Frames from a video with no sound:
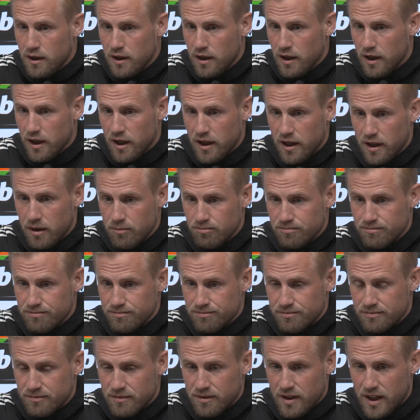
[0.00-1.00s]

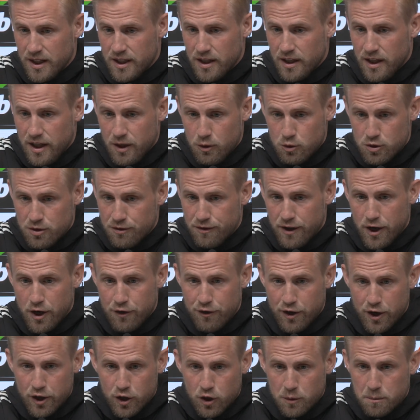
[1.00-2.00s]
And it was a very,
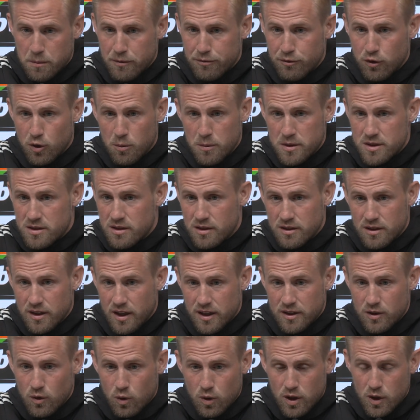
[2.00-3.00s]
very good performance,
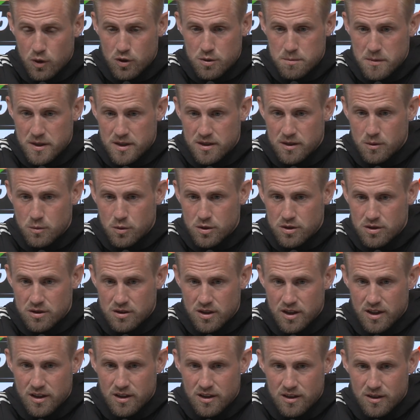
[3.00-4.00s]
and all that was missing was
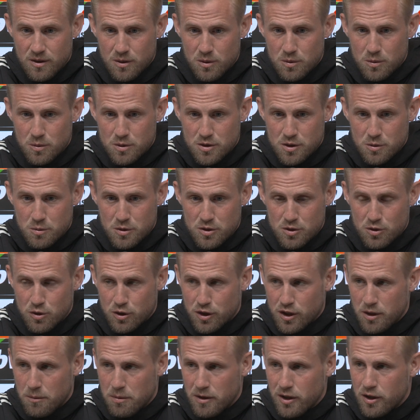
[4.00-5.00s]
that we scored
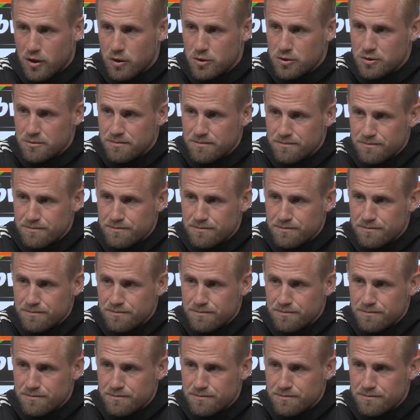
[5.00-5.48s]
a couple of goals.